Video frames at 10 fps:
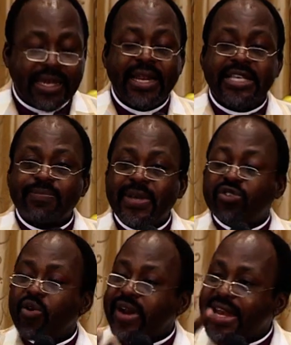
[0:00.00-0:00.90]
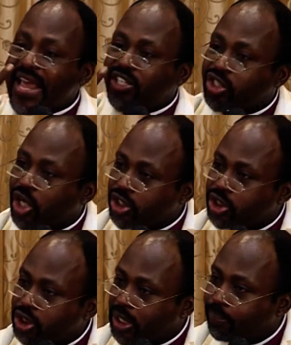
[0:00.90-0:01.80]
it leads me to
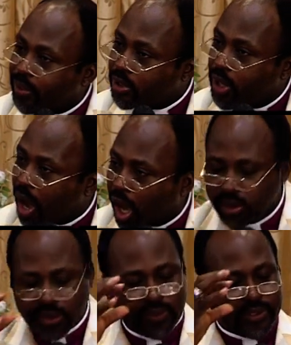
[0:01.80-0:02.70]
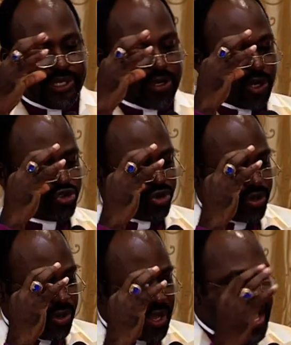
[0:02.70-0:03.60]
relationship with God. Is it not true?